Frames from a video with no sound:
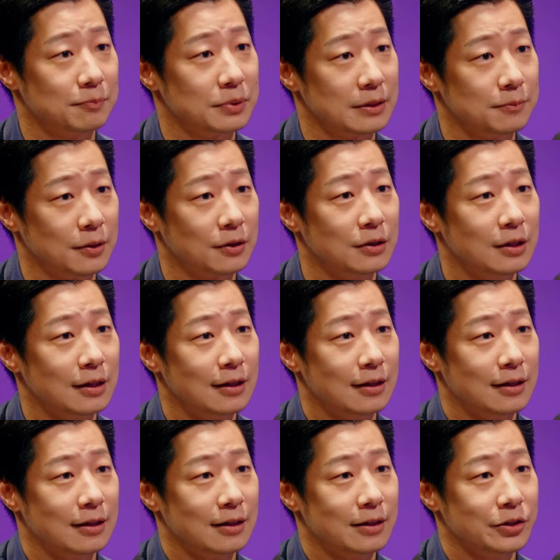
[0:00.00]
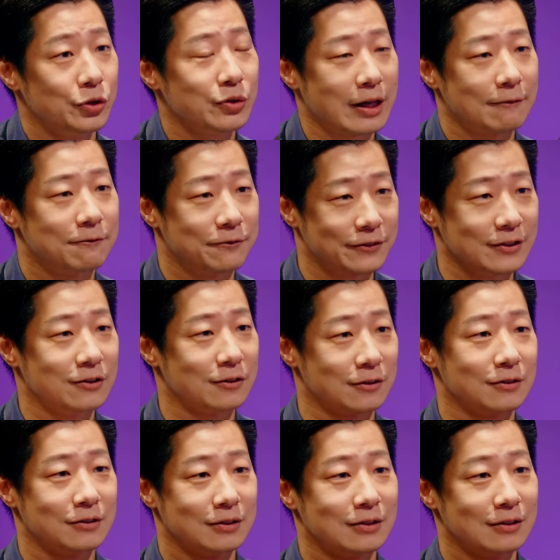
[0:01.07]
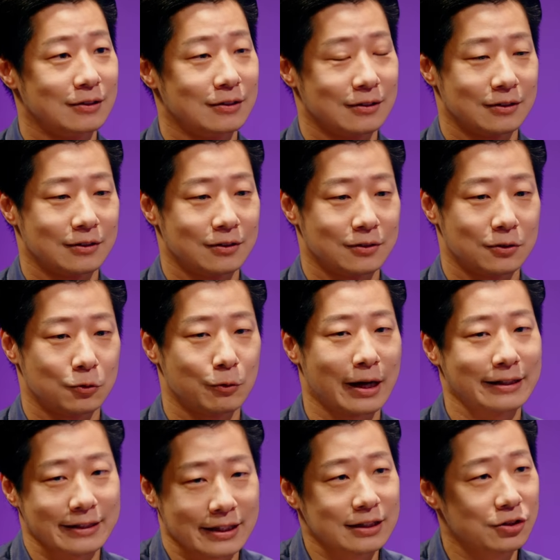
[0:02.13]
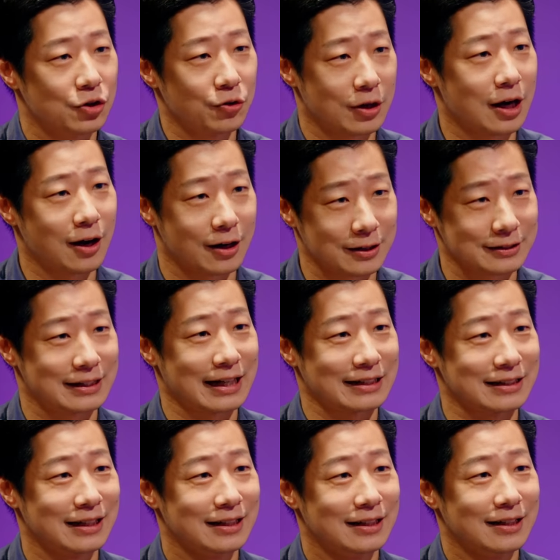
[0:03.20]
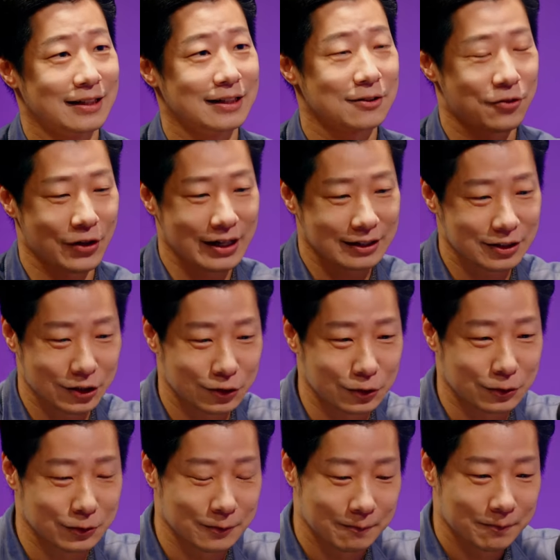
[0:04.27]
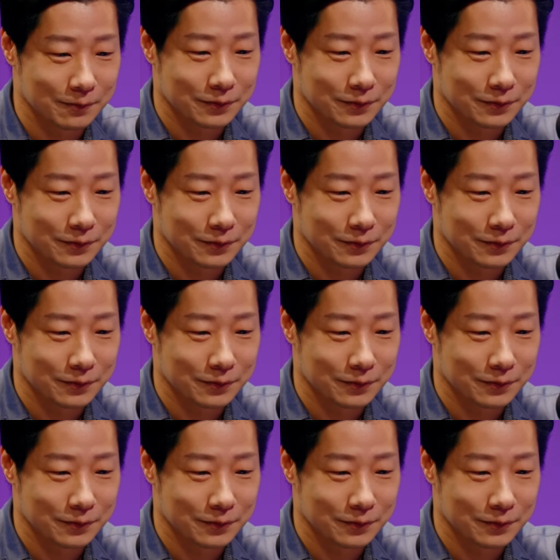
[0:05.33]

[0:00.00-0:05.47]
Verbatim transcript: people you can mm. feel right in your heart that he thank you.